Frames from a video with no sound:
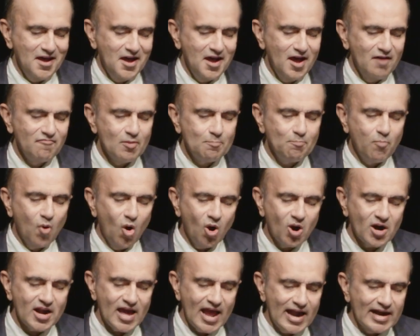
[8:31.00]
Our
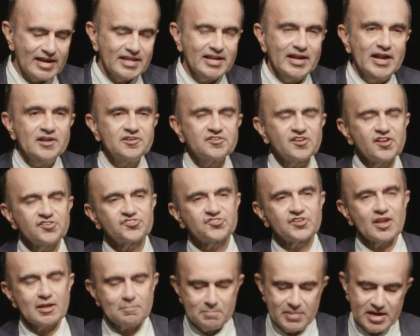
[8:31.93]
board had an
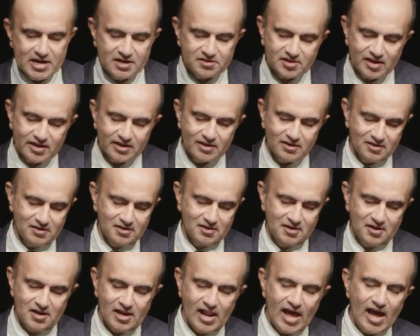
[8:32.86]
interesting meeting
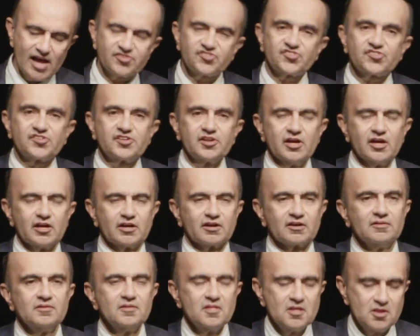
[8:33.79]
last year
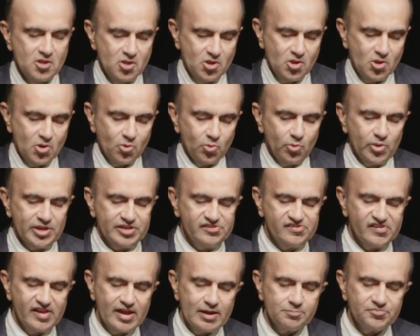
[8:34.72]
with
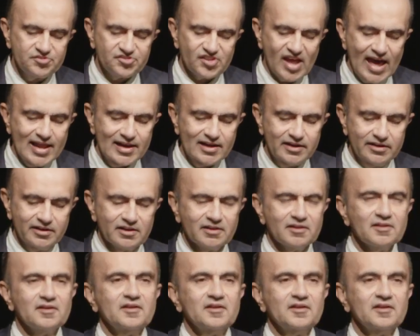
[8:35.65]
James Allen.